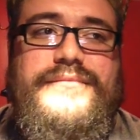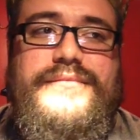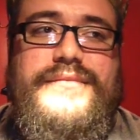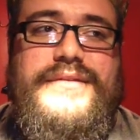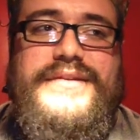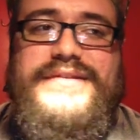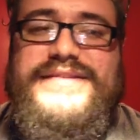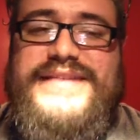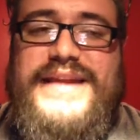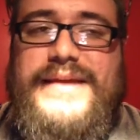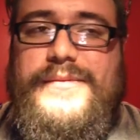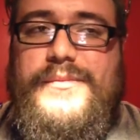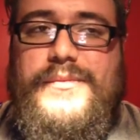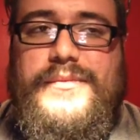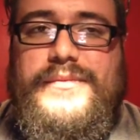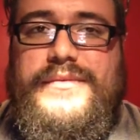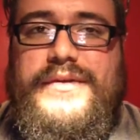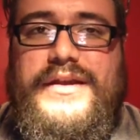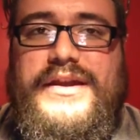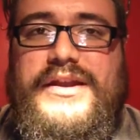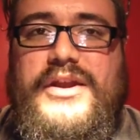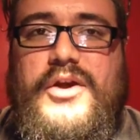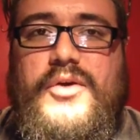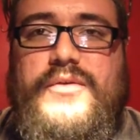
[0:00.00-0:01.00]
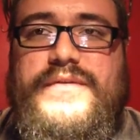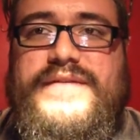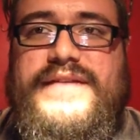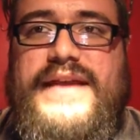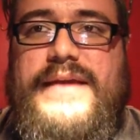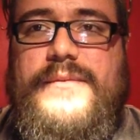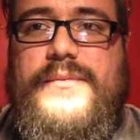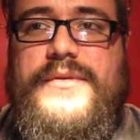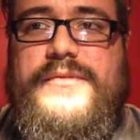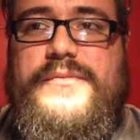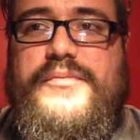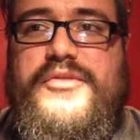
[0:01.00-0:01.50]
Same
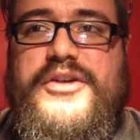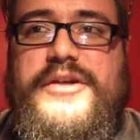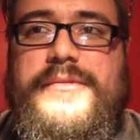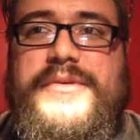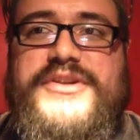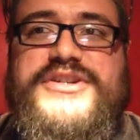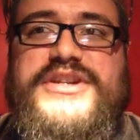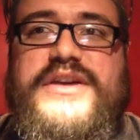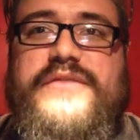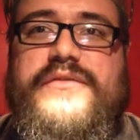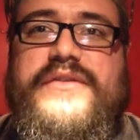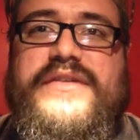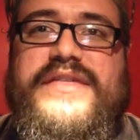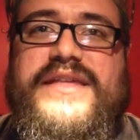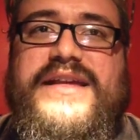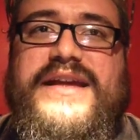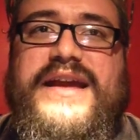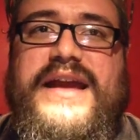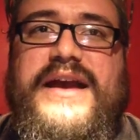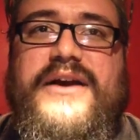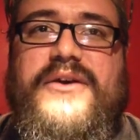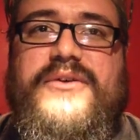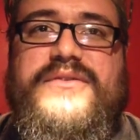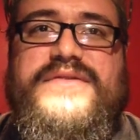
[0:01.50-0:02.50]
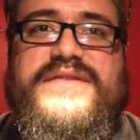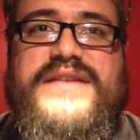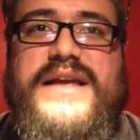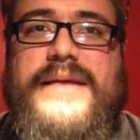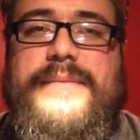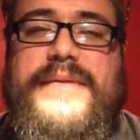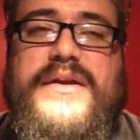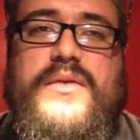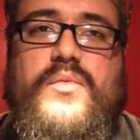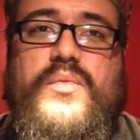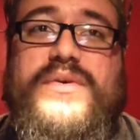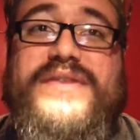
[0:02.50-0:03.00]
with pretty much everything else. I
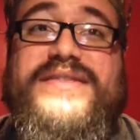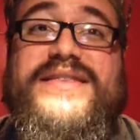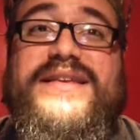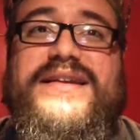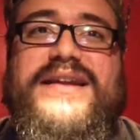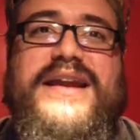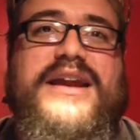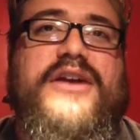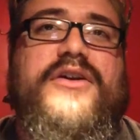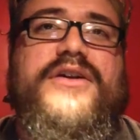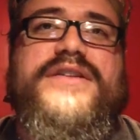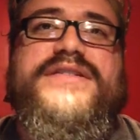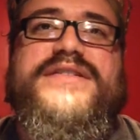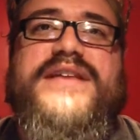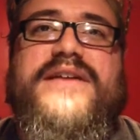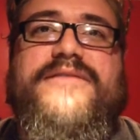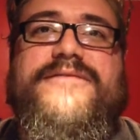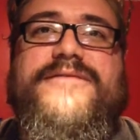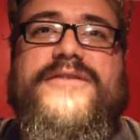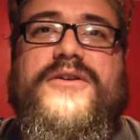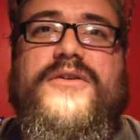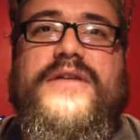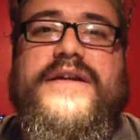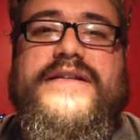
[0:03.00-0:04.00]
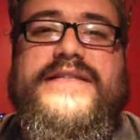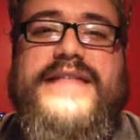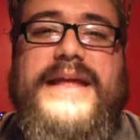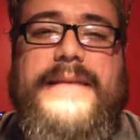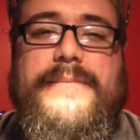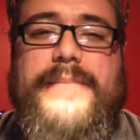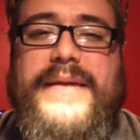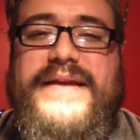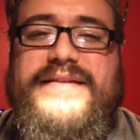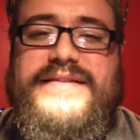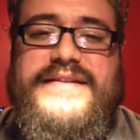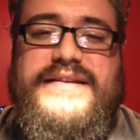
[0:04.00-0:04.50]
mean, with Daenerys, I feel like they
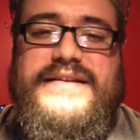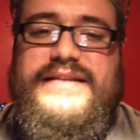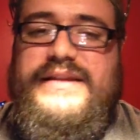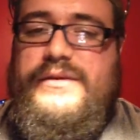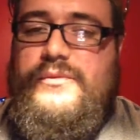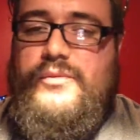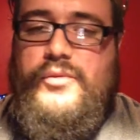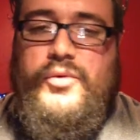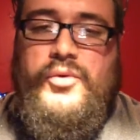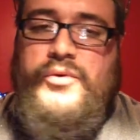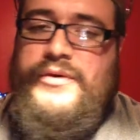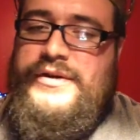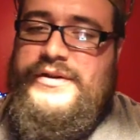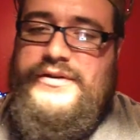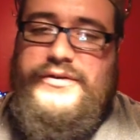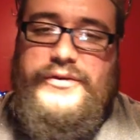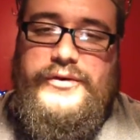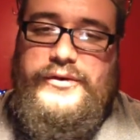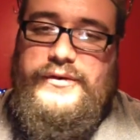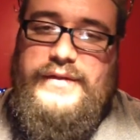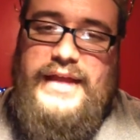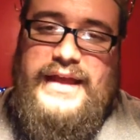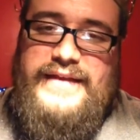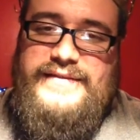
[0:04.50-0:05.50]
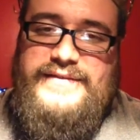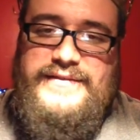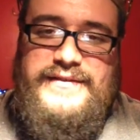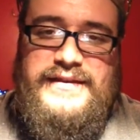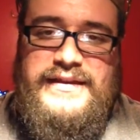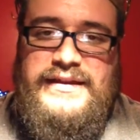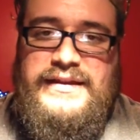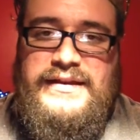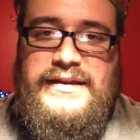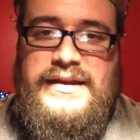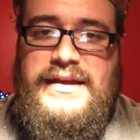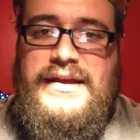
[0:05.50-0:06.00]
basically ruined her last
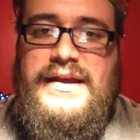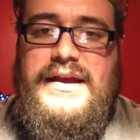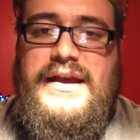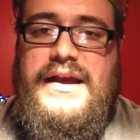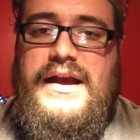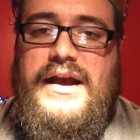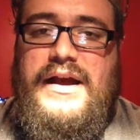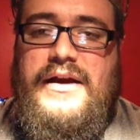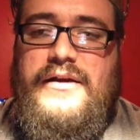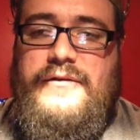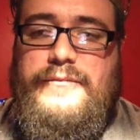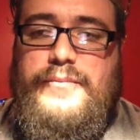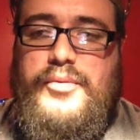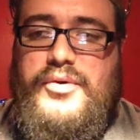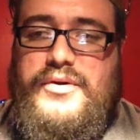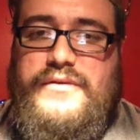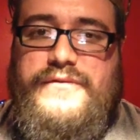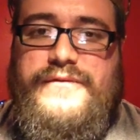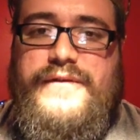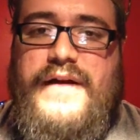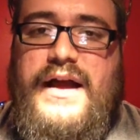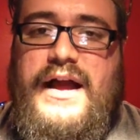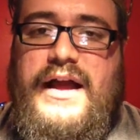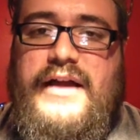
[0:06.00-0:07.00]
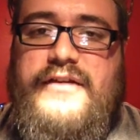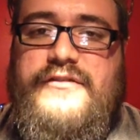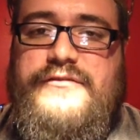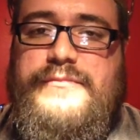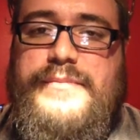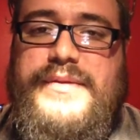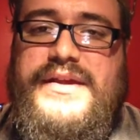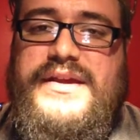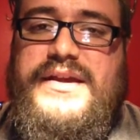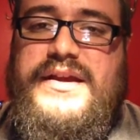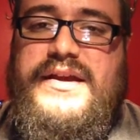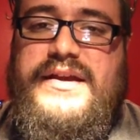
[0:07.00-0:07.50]
scene of Book 5
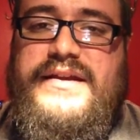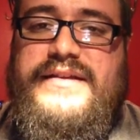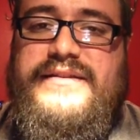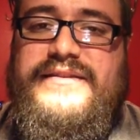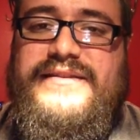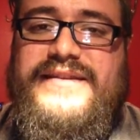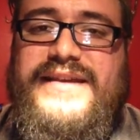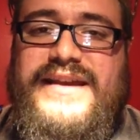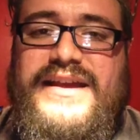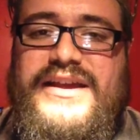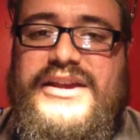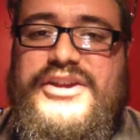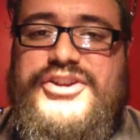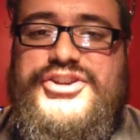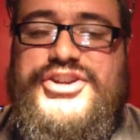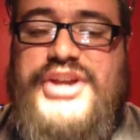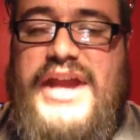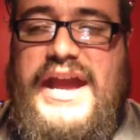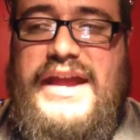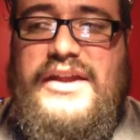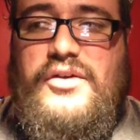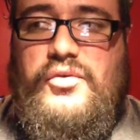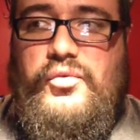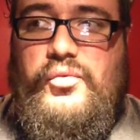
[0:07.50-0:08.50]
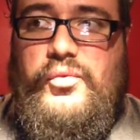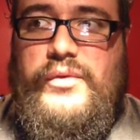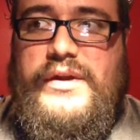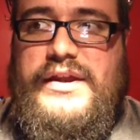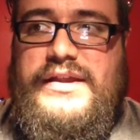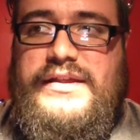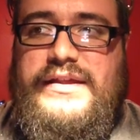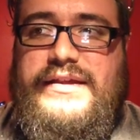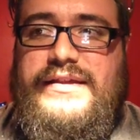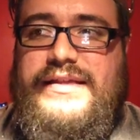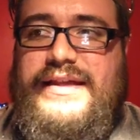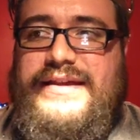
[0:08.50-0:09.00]
because she had a
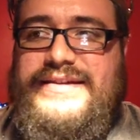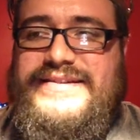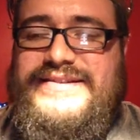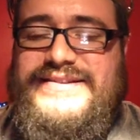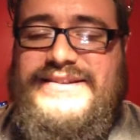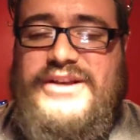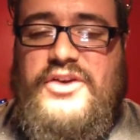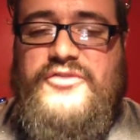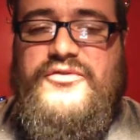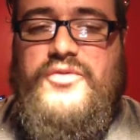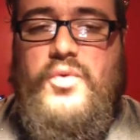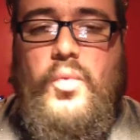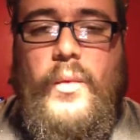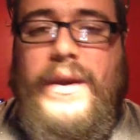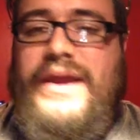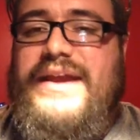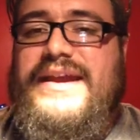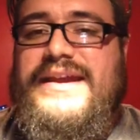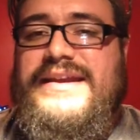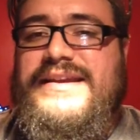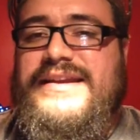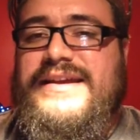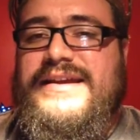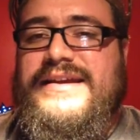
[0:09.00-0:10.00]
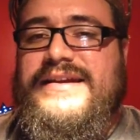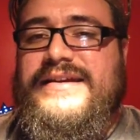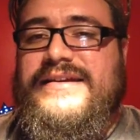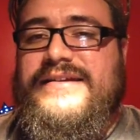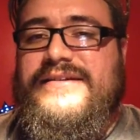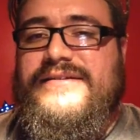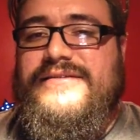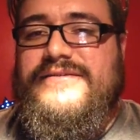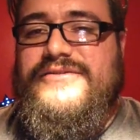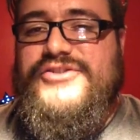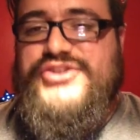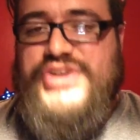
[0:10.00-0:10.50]
really, like, self-awakening
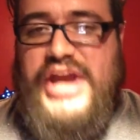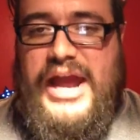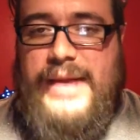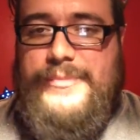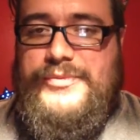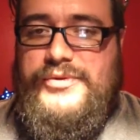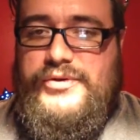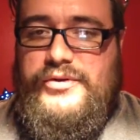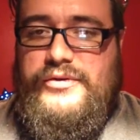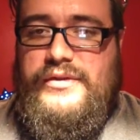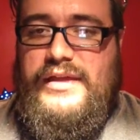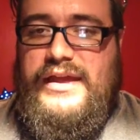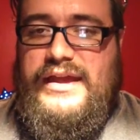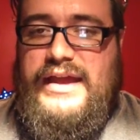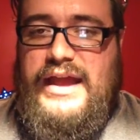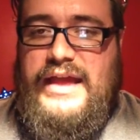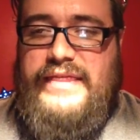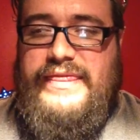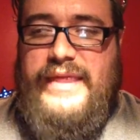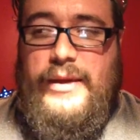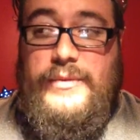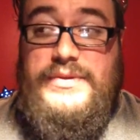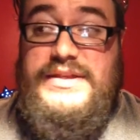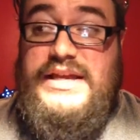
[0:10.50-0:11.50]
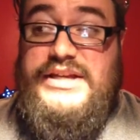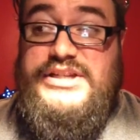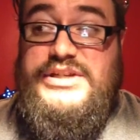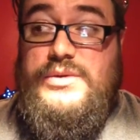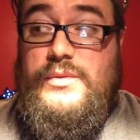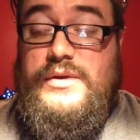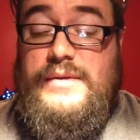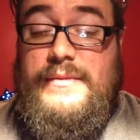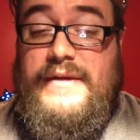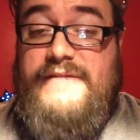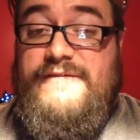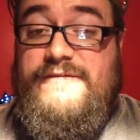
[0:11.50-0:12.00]
chapter. Like, that was actually
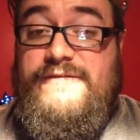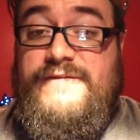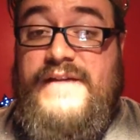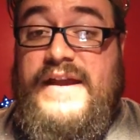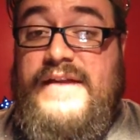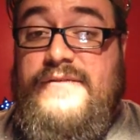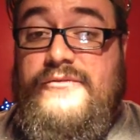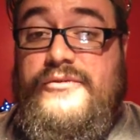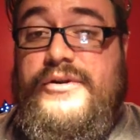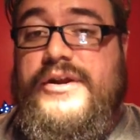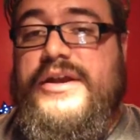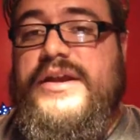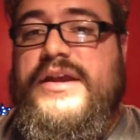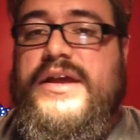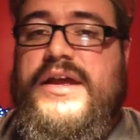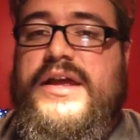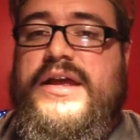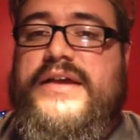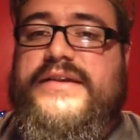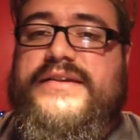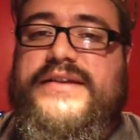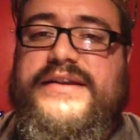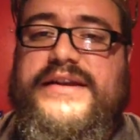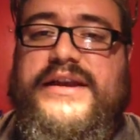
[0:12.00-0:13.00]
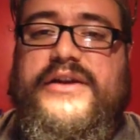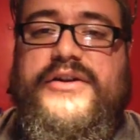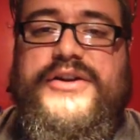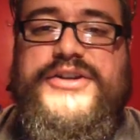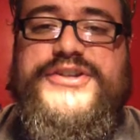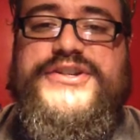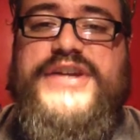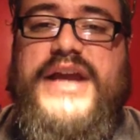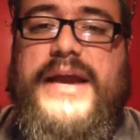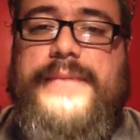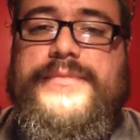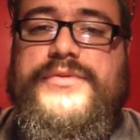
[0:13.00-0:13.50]
one of my favorite
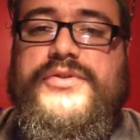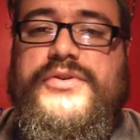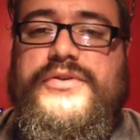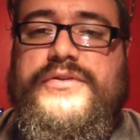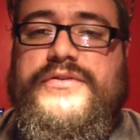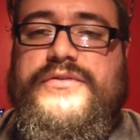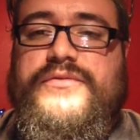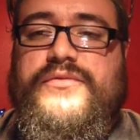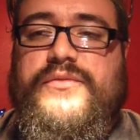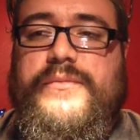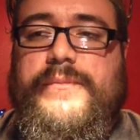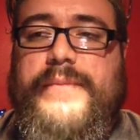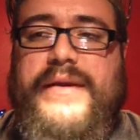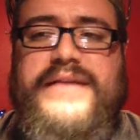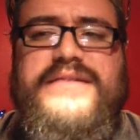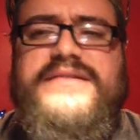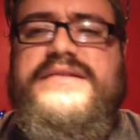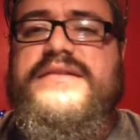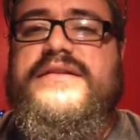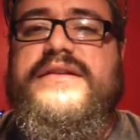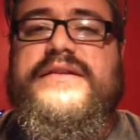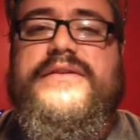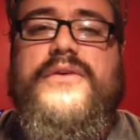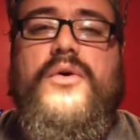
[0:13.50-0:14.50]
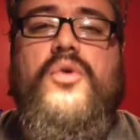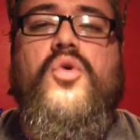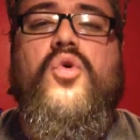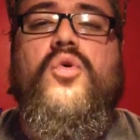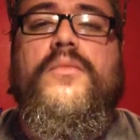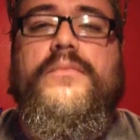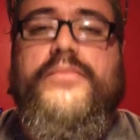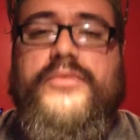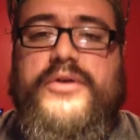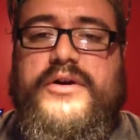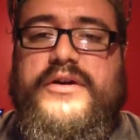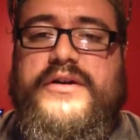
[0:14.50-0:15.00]
Daenerys chapters from basically the whole
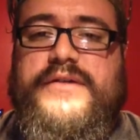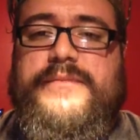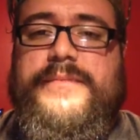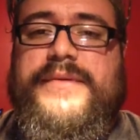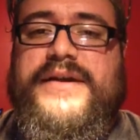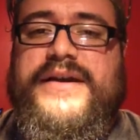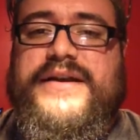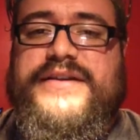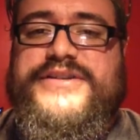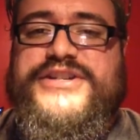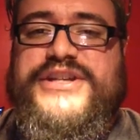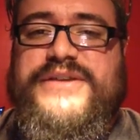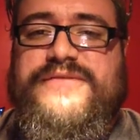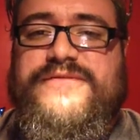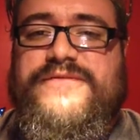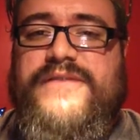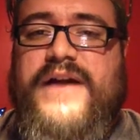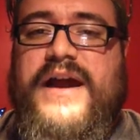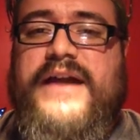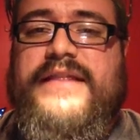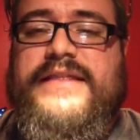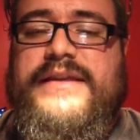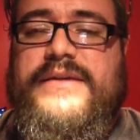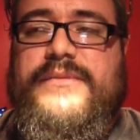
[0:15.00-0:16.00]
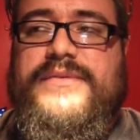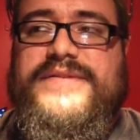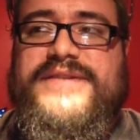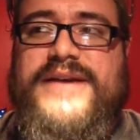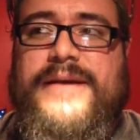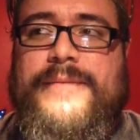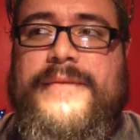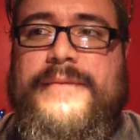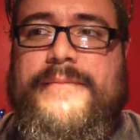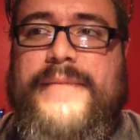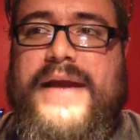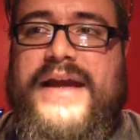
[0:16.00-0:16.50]
book because she finally was
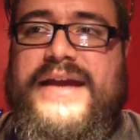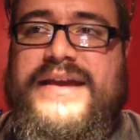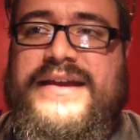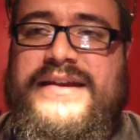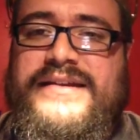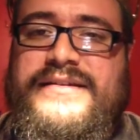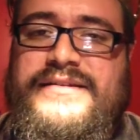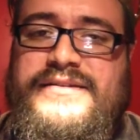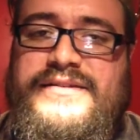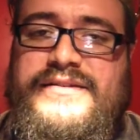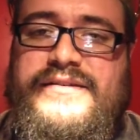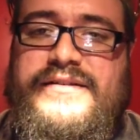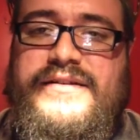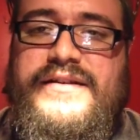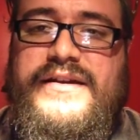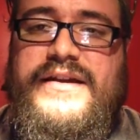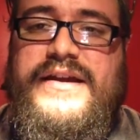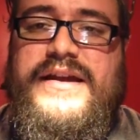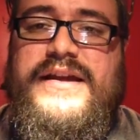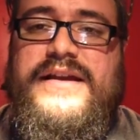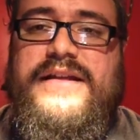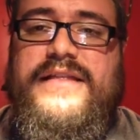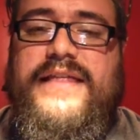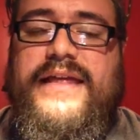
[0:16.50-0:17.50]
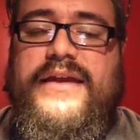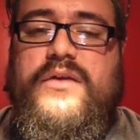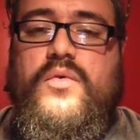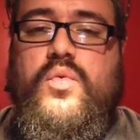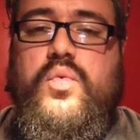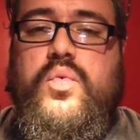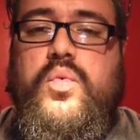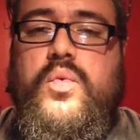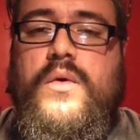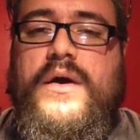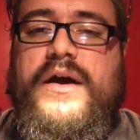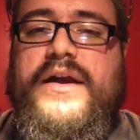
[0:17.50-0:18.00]
coming back into, like,
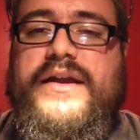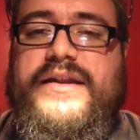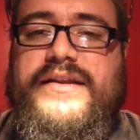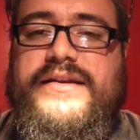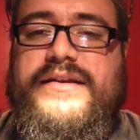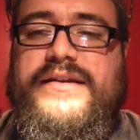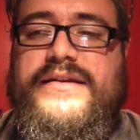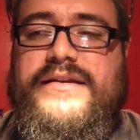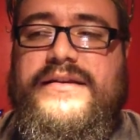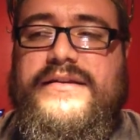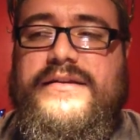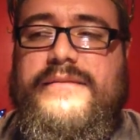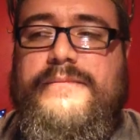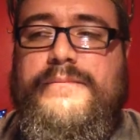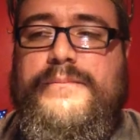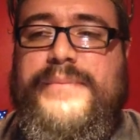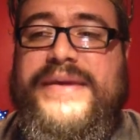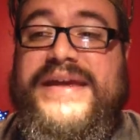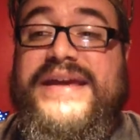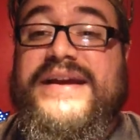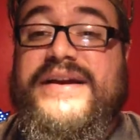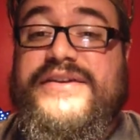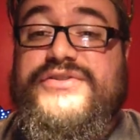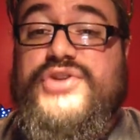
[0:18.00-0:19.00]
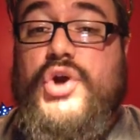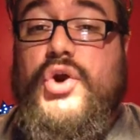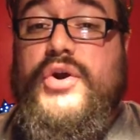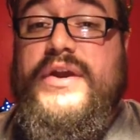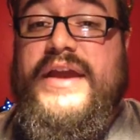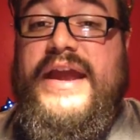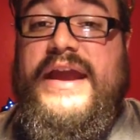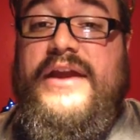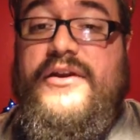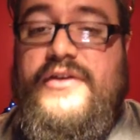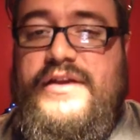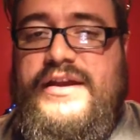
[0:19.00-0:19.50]
what being a
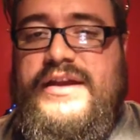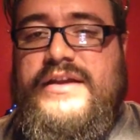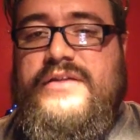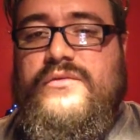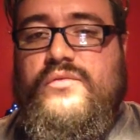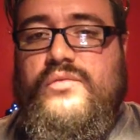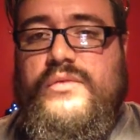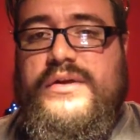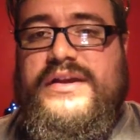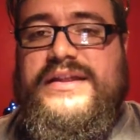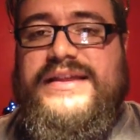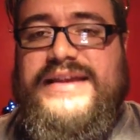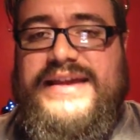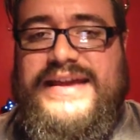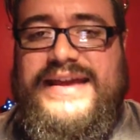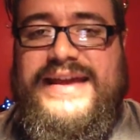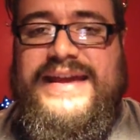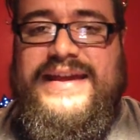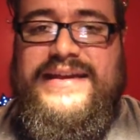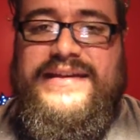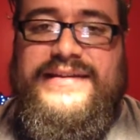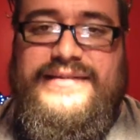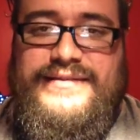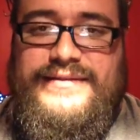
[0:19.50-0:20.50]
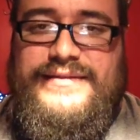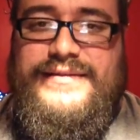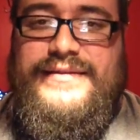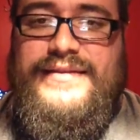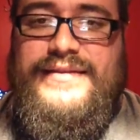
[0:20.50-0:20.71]
Targaryen really is.